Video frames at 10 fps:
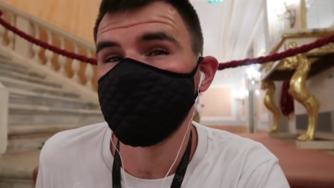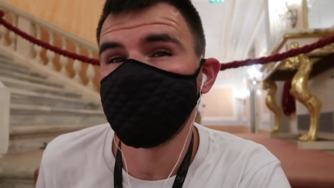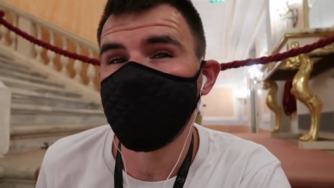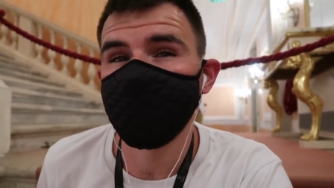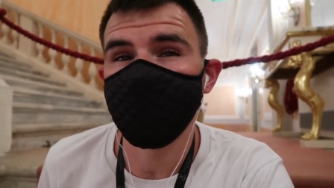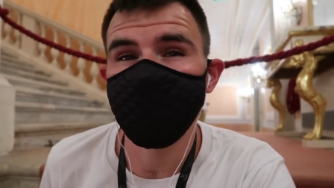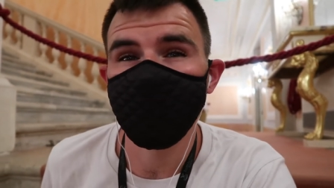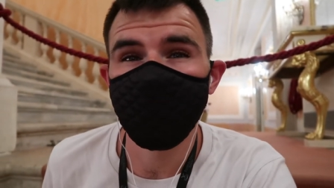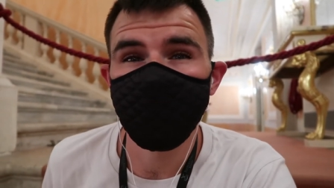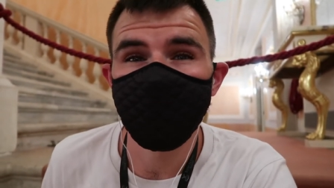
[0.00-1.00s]

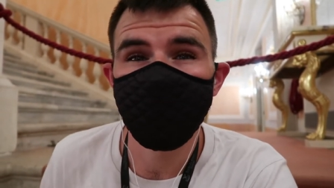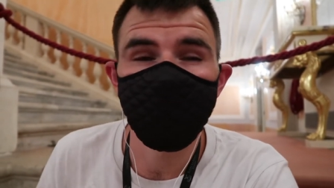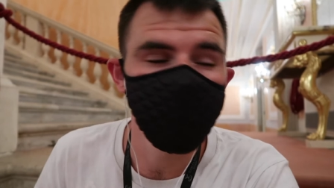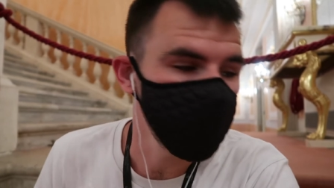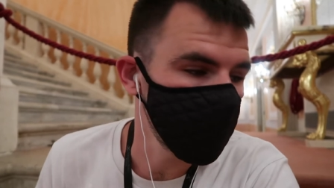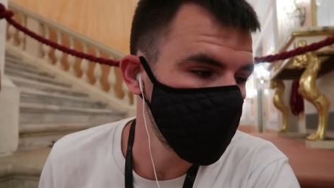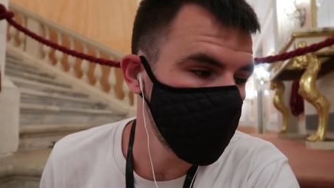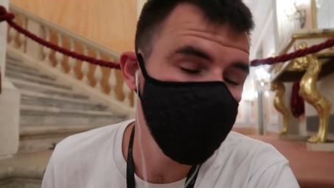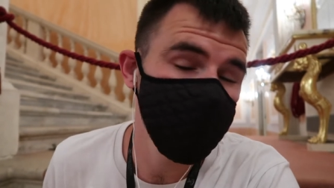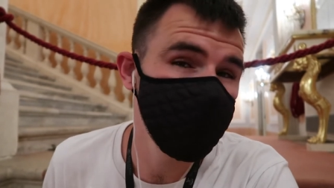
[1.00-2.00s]
basically the symbol of the
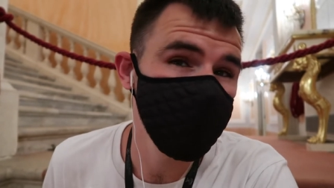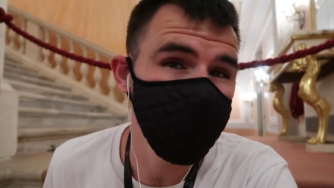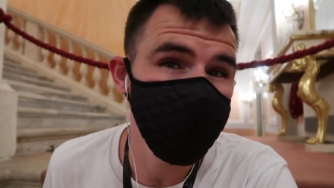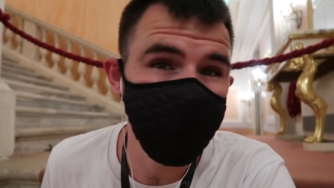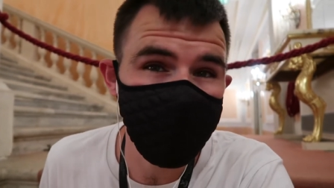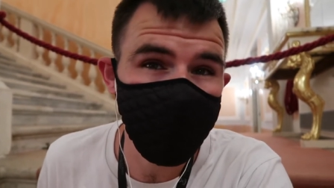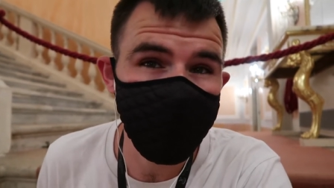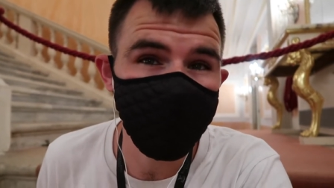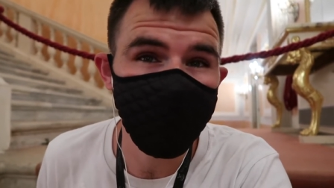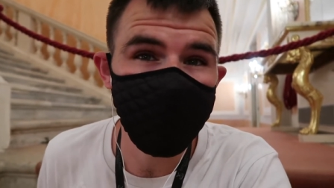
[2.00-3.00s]
theatre is the
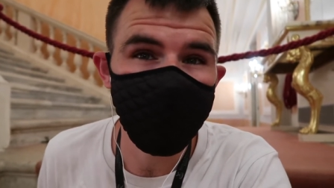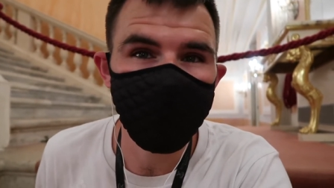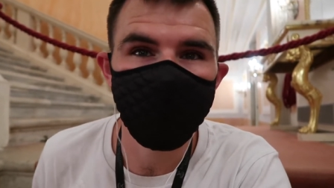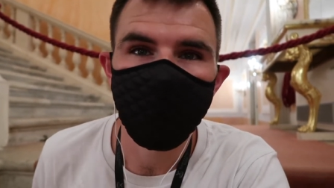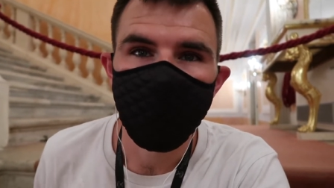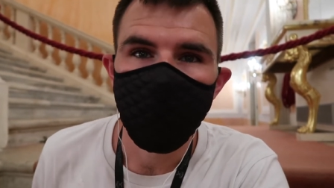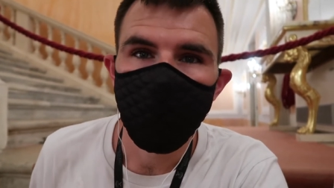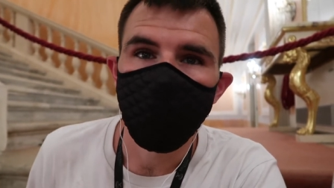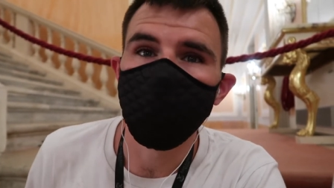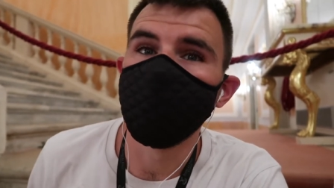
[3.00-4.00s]
phoenix.
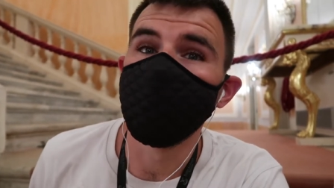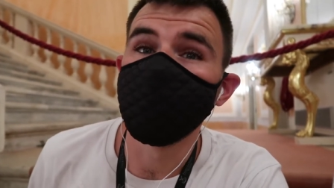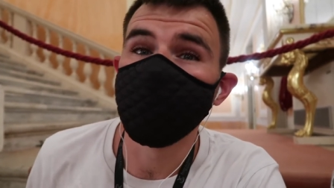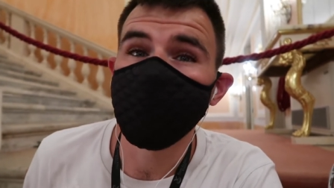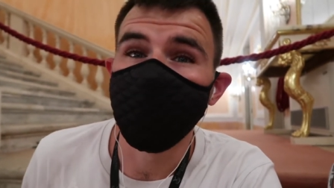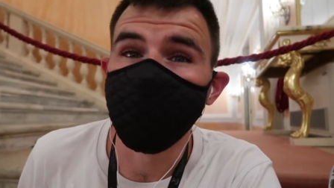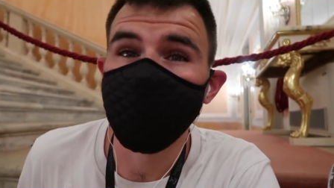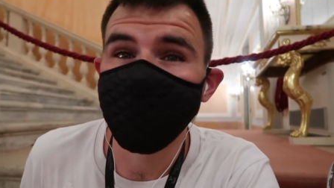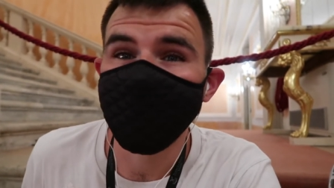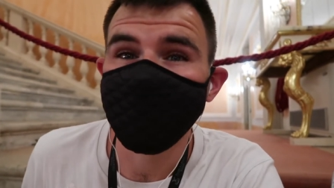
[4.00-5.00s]
What we were just told
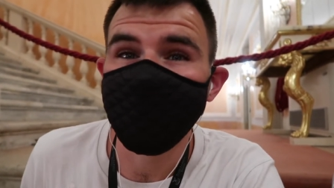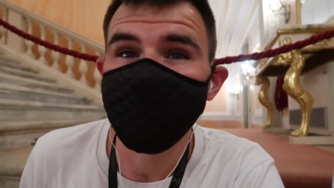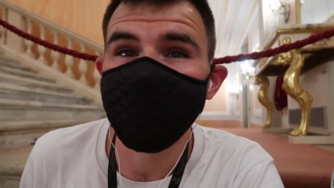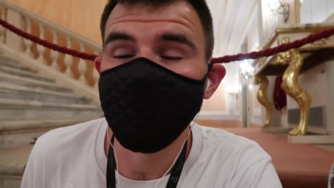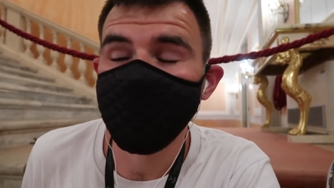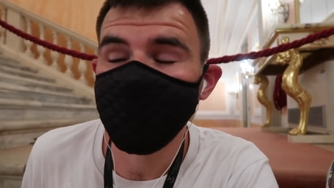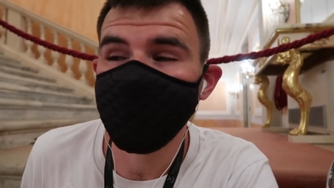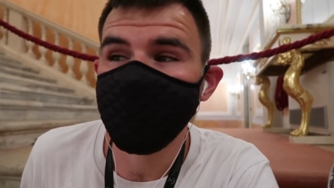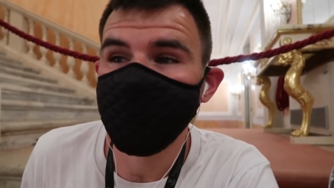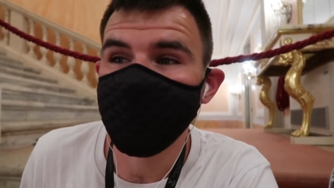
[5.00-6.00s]
is
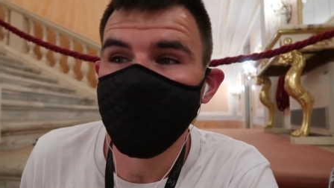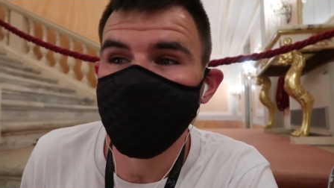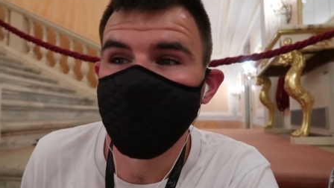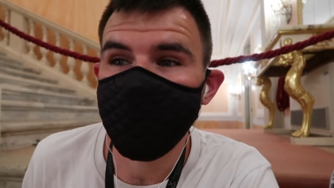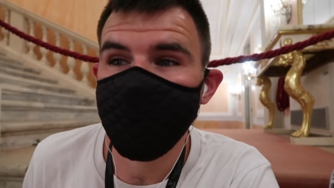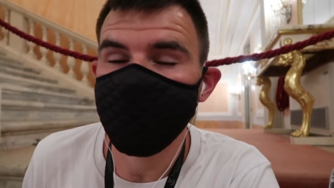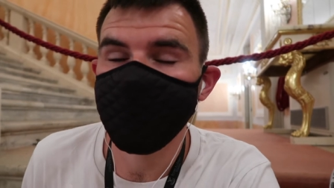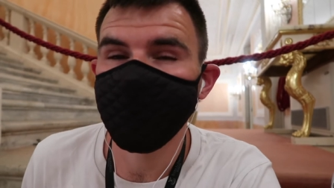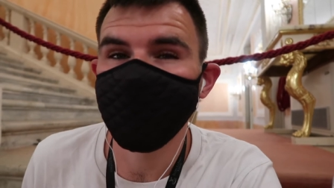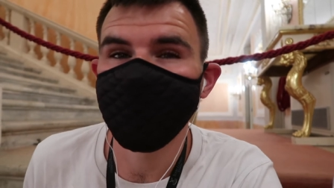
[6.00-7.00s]
the
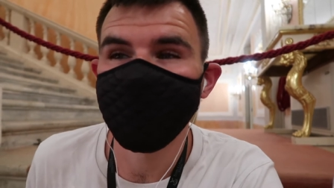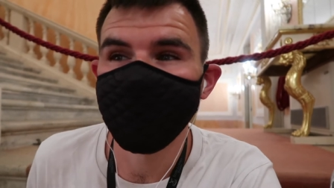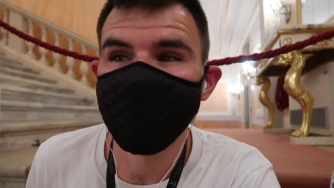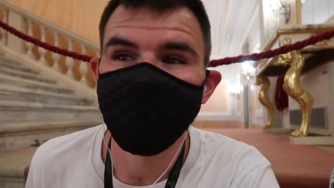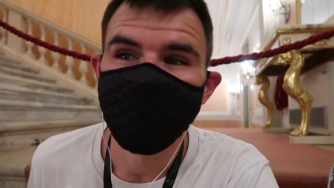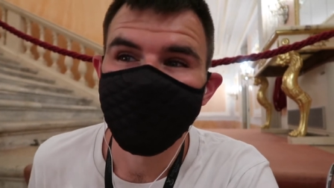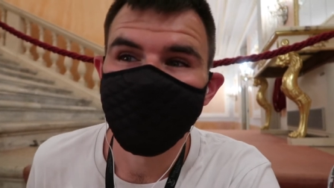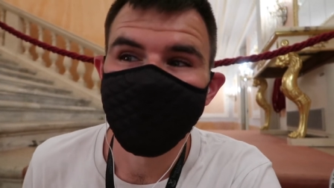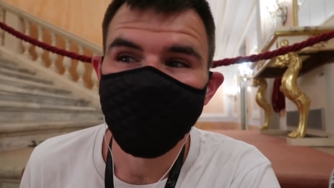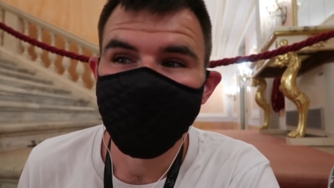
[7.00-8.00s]
theatre
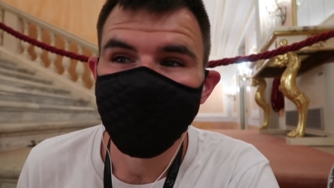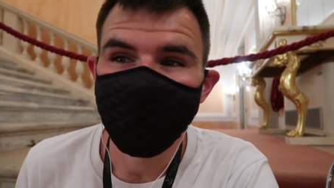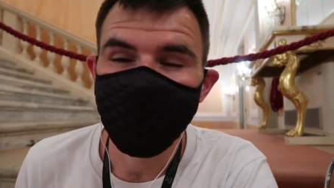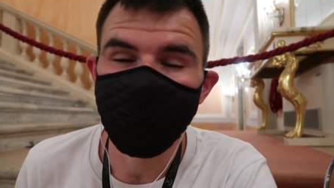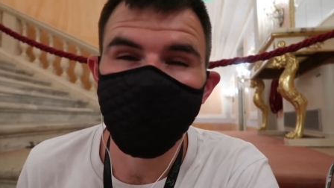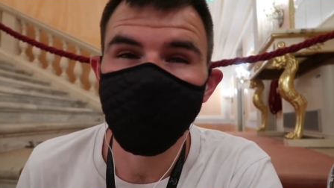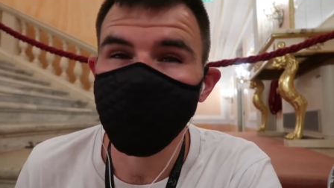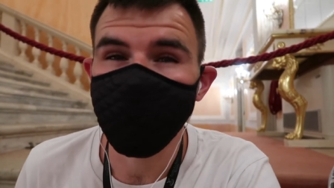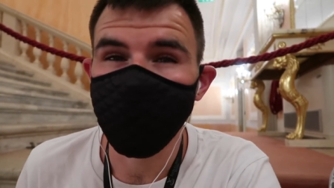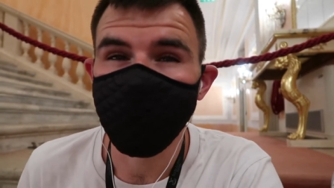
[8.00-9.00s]
has been
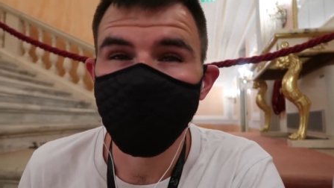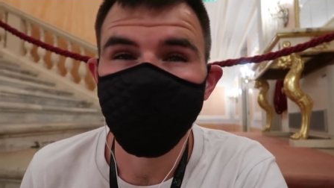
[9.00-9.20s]
destroyed